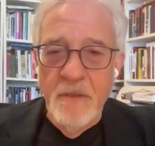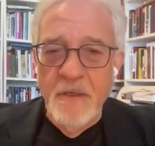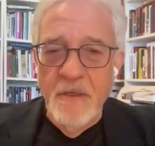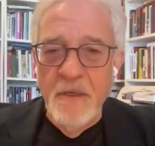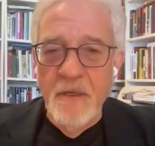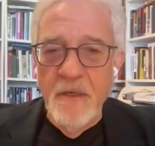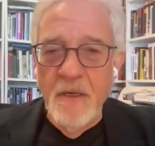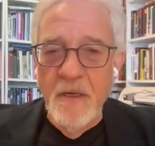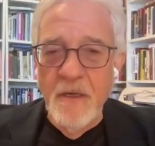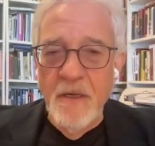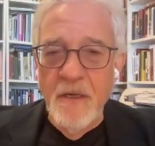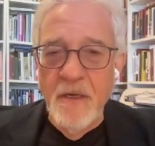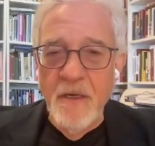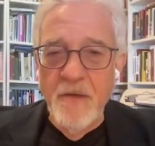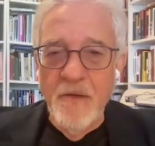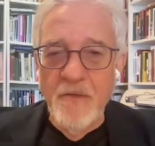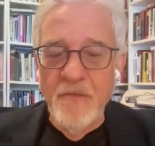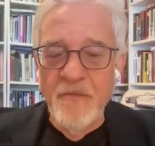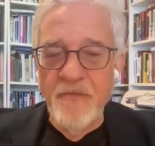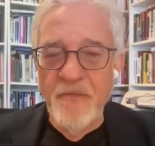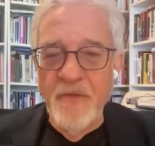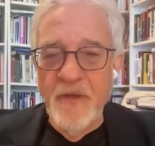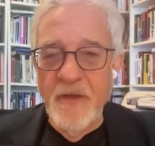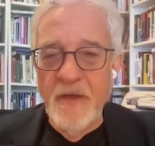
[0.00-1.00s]

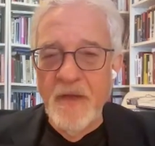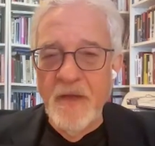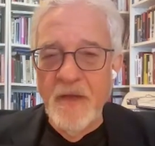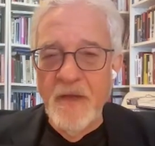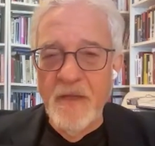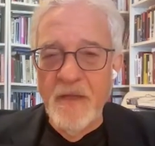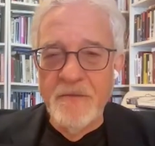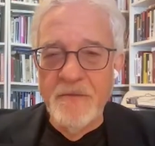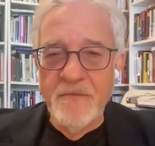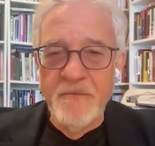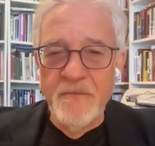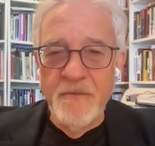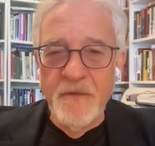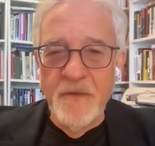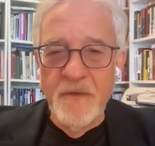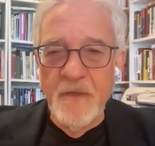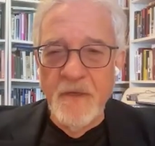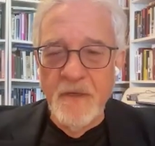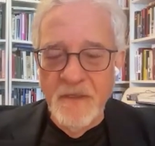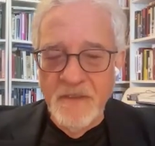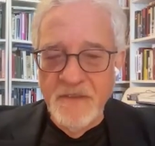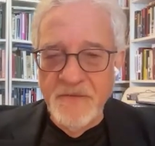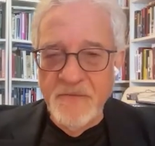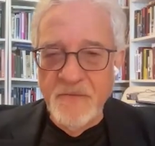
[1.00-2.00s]
that
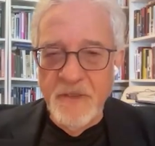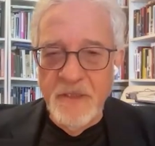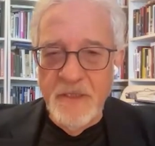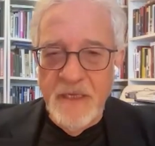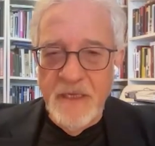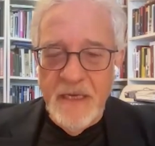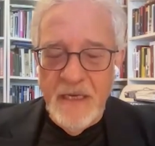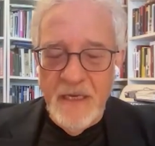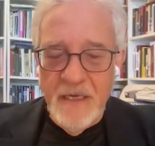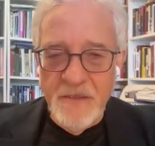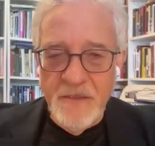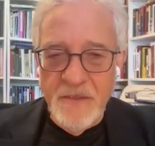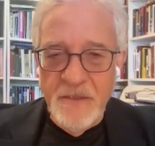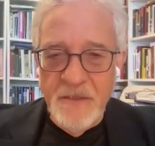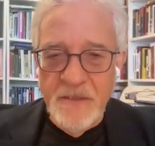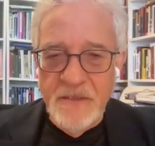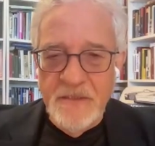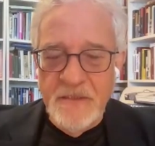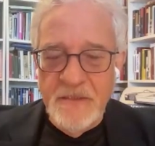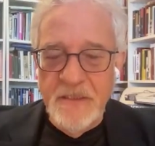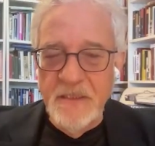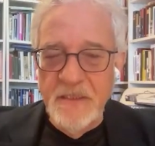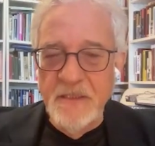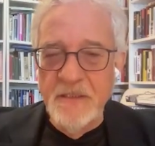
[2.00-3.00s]
Israeli
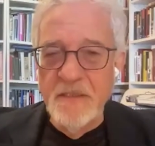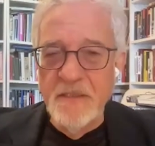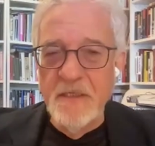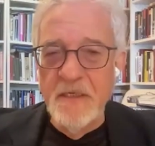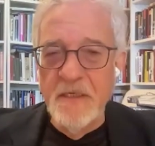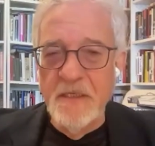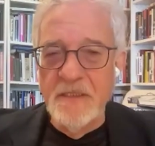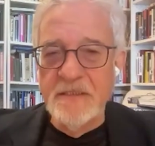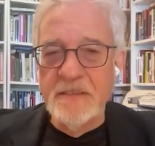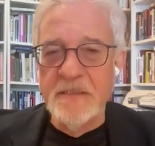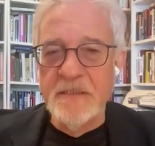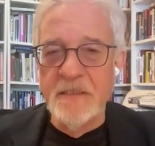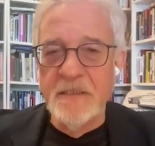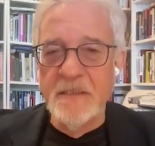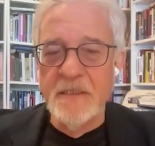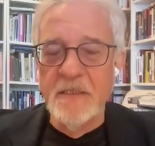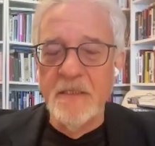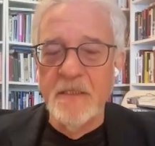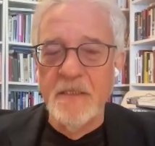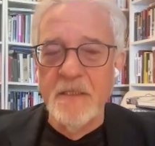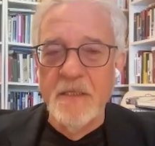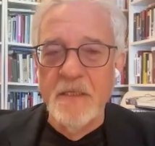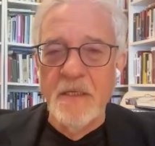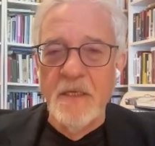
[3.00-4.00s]
actions in Gaza
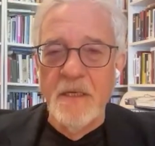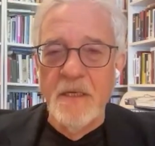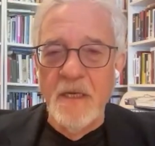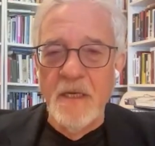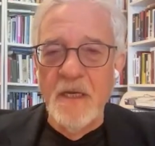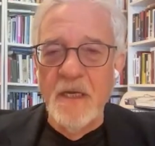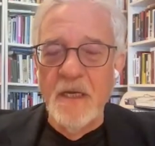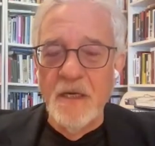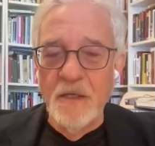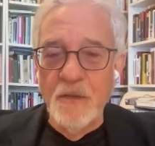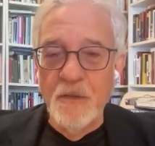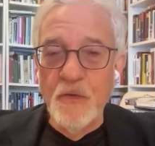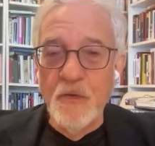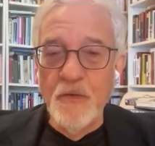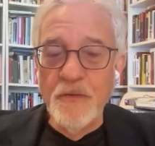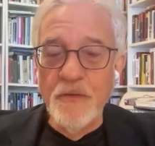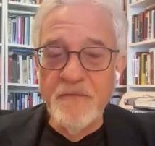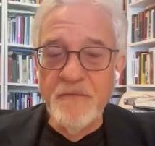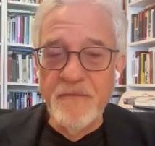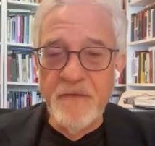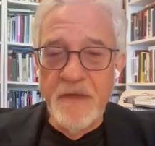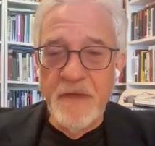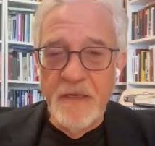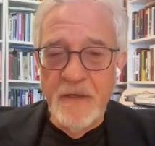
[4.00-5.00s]
could
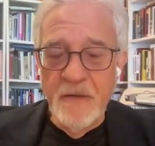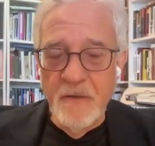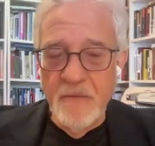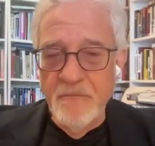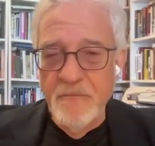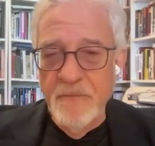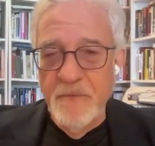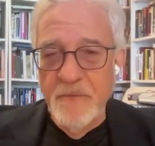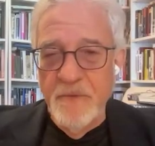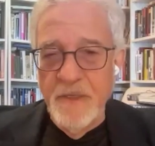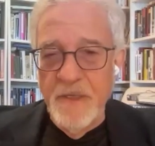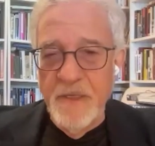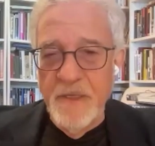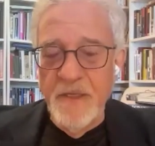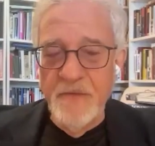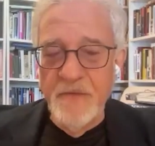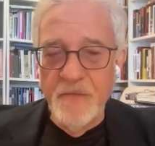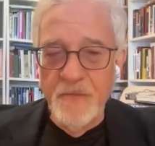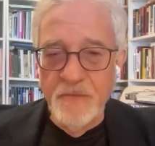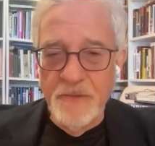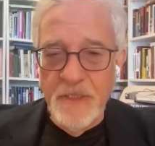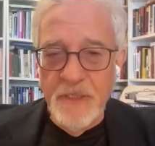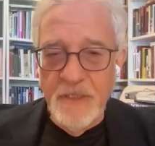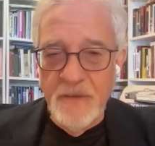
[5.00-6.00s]
develop
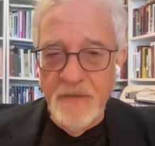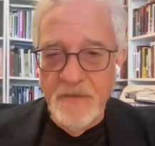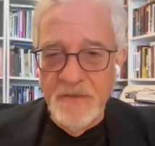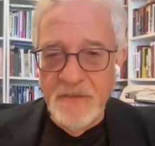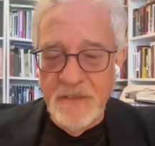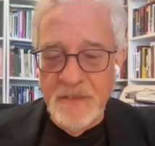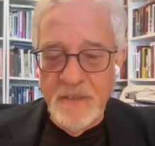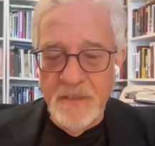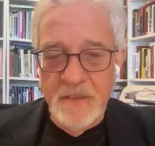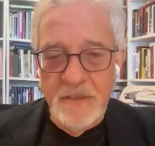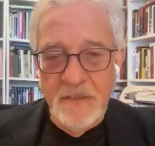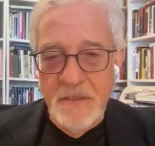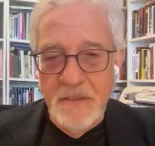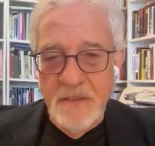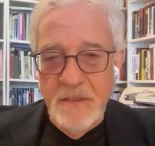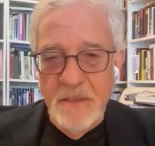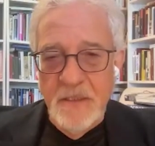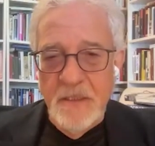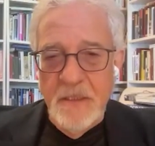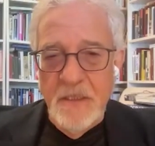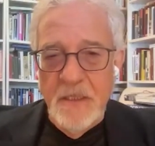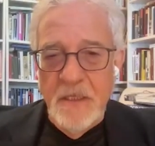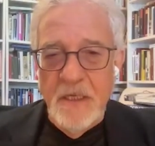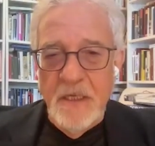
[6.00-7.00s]
into genocide.
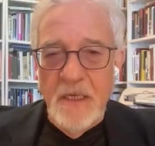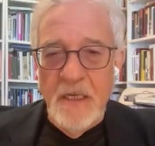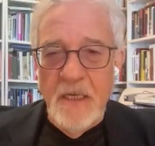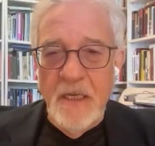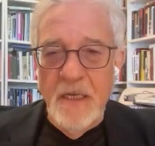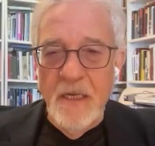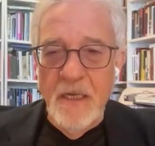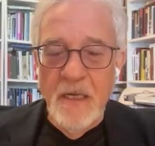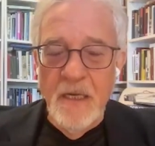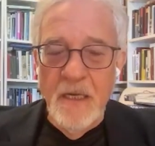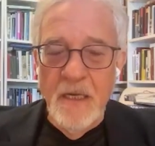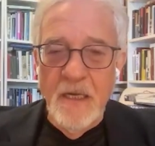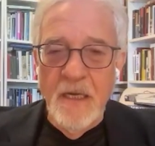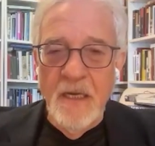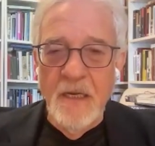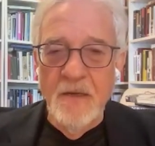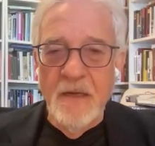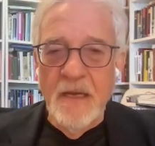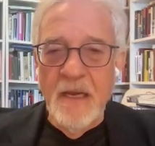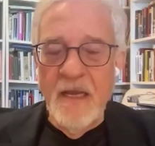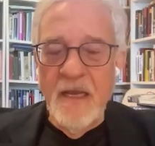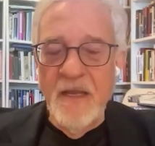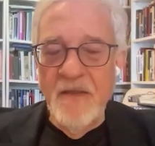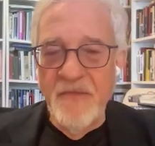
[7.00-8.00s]

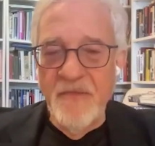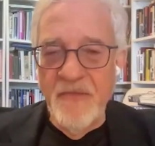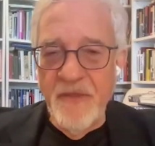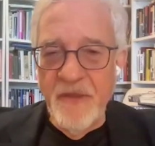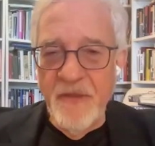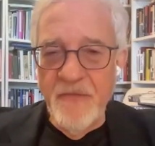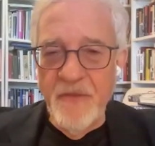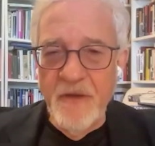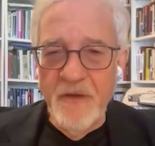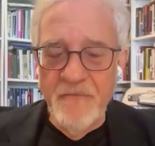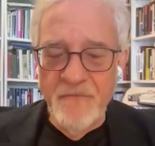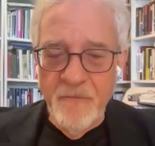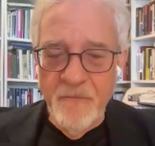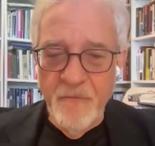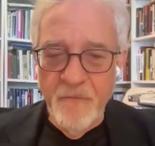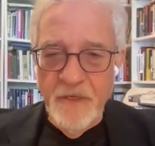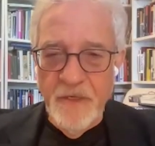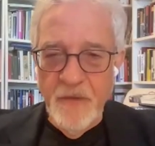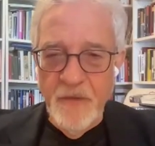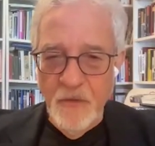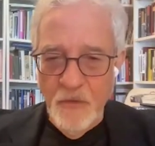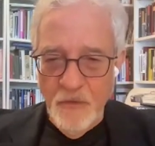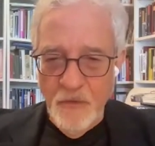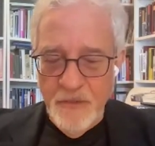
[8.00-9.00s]
I think that if we
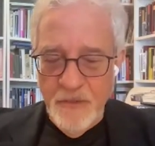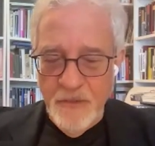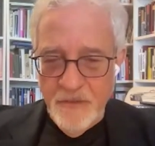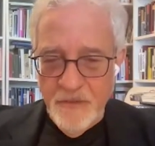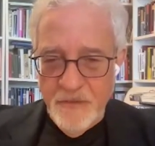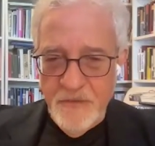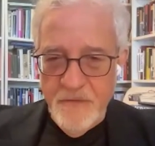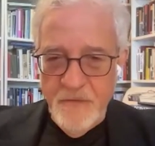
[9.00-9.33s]
look at